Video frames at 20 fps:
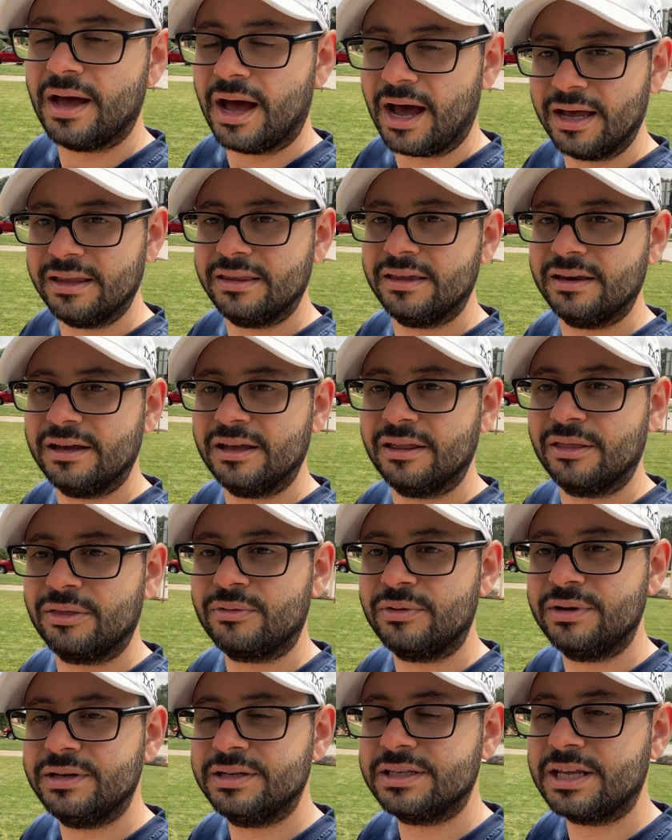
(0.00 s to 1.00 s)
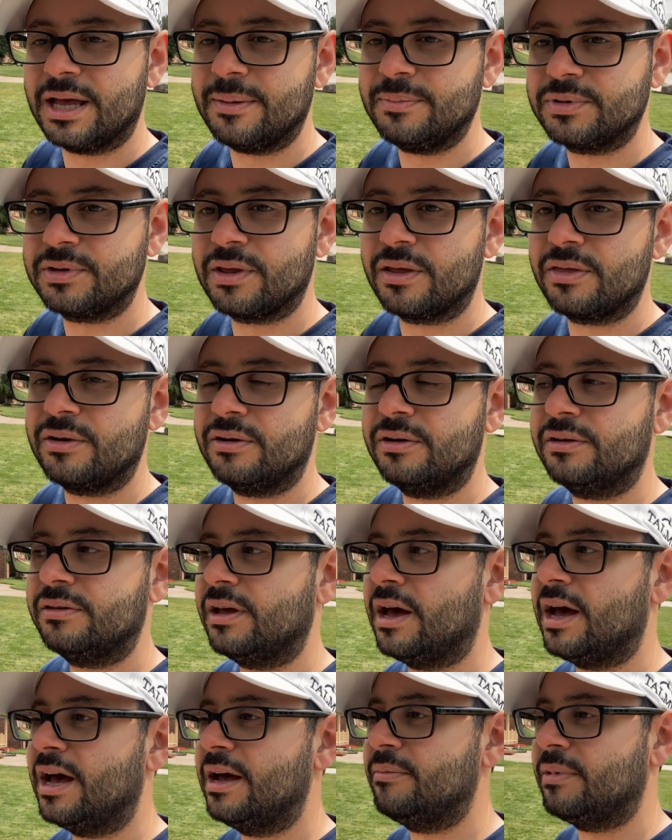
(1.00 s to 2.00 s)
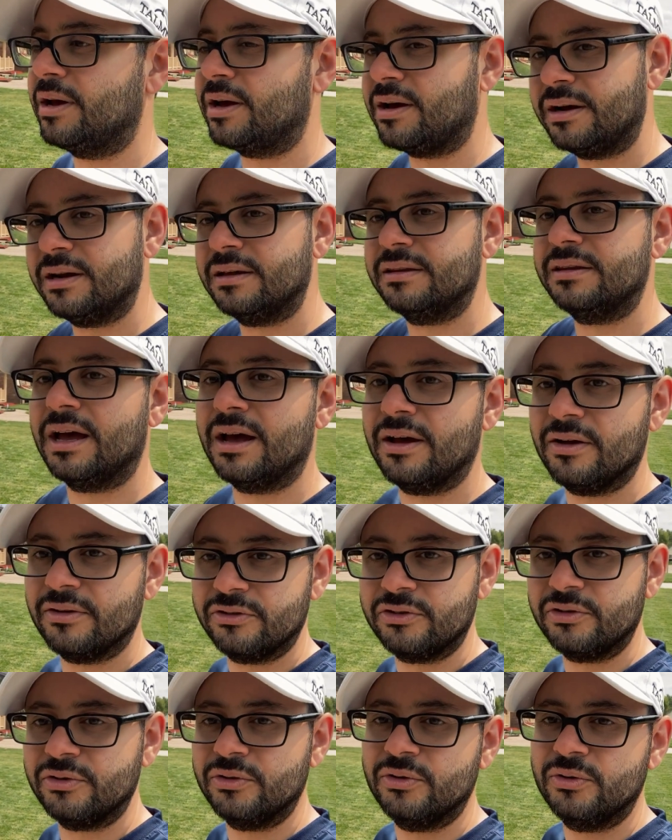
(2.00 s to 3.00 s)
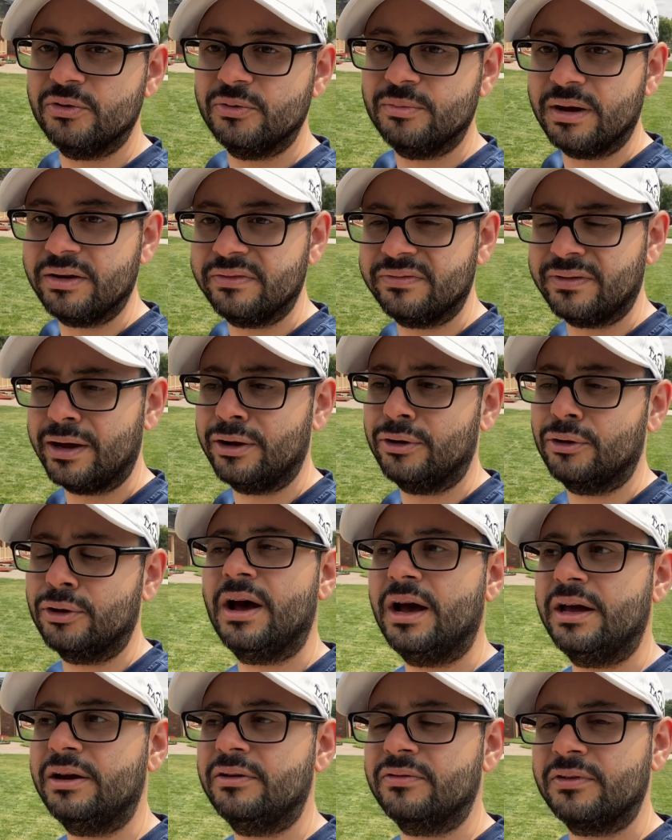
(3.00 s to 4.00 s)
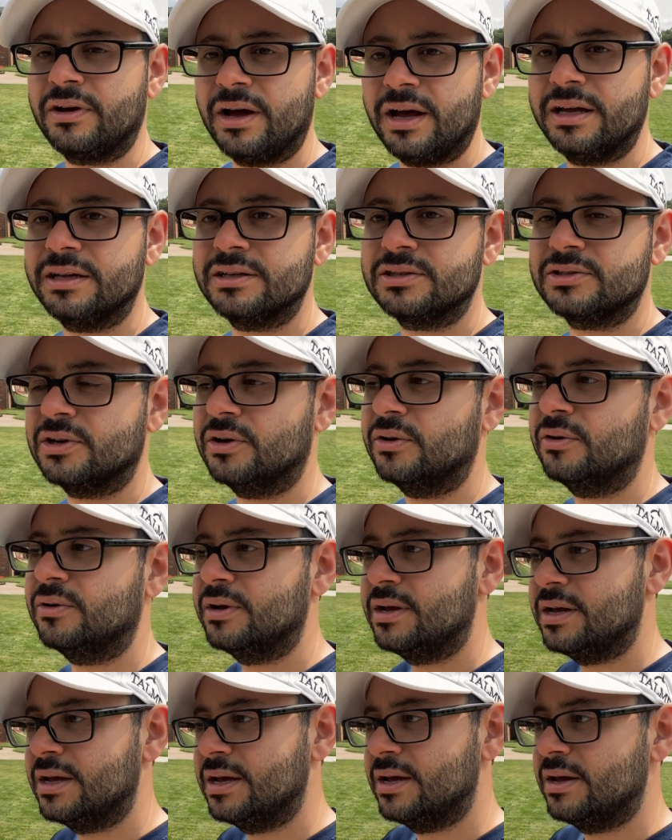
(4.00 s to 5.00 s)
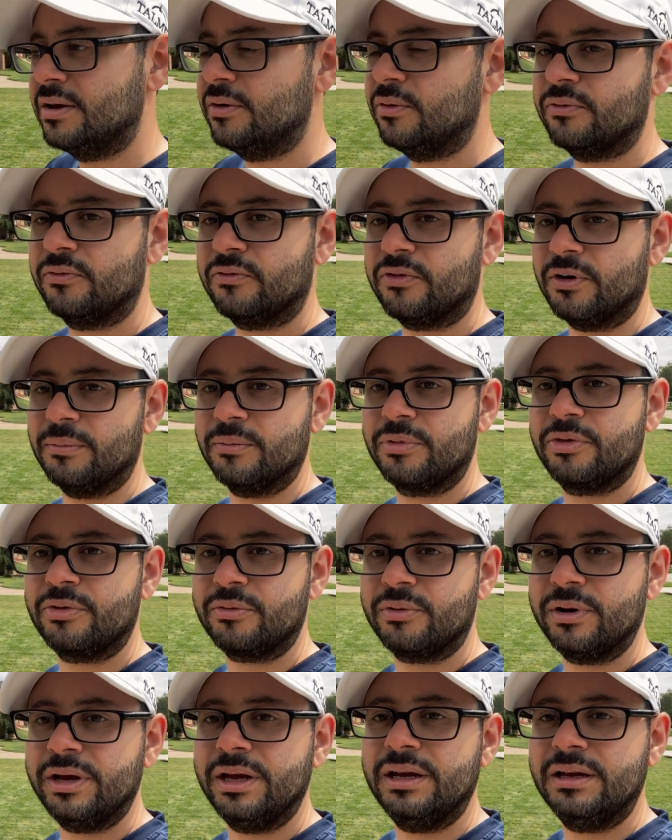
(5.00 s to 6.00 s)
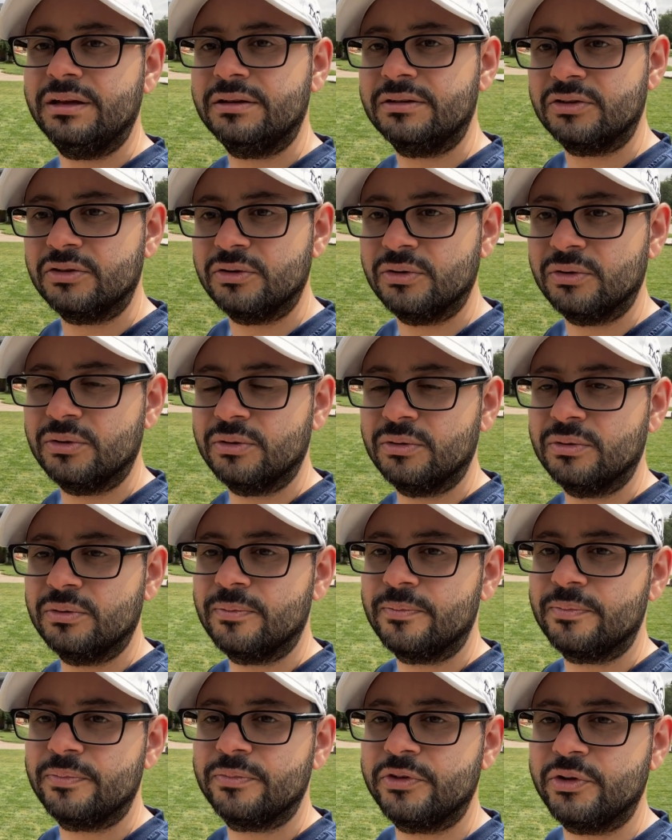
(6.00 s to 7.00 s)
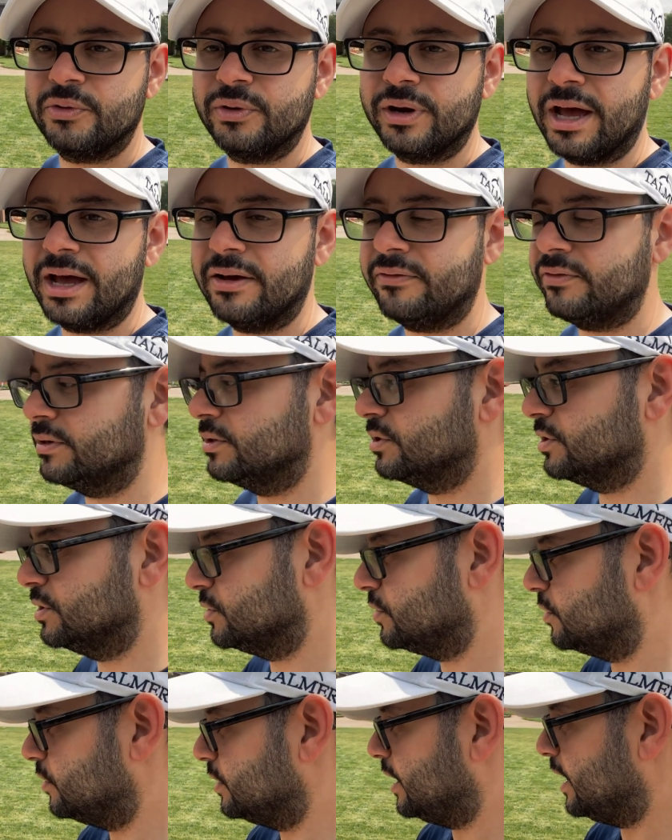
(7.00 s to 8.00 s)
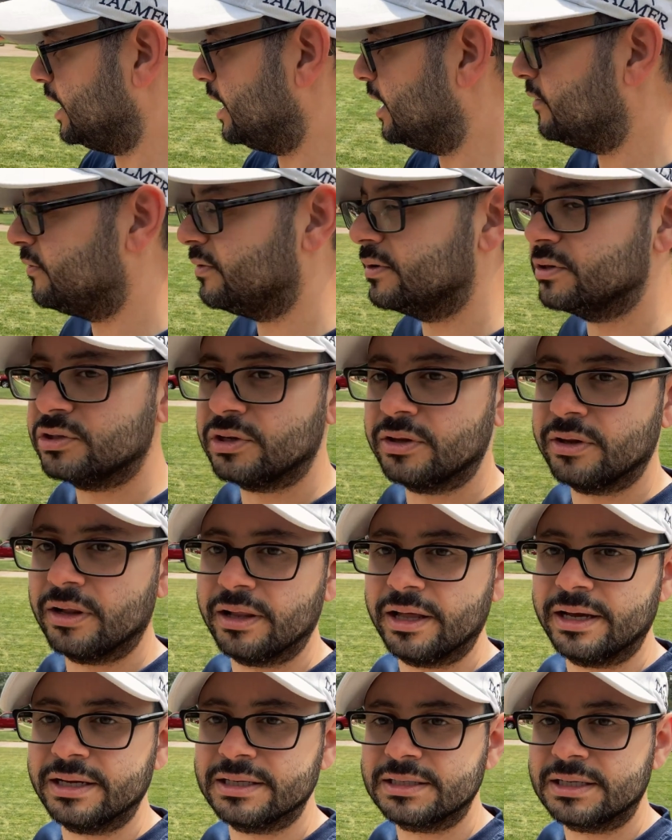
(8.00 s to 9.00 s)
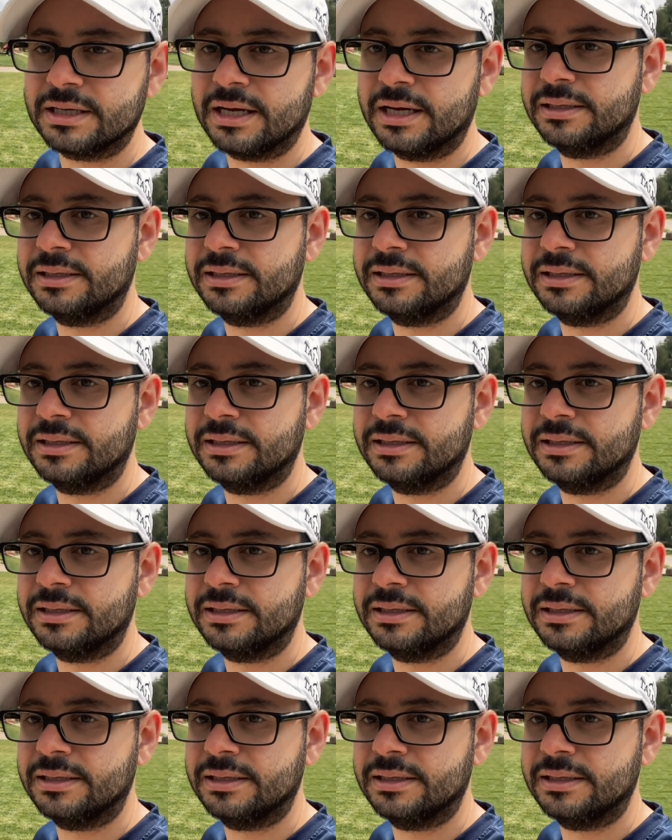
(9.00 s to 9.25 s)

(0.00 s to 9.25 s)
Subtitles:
I did it in 3 steps. The third time I cut it down to my final kind of cut, so from 3 to 2.5 inches, only a 1/2 inch on the last cut.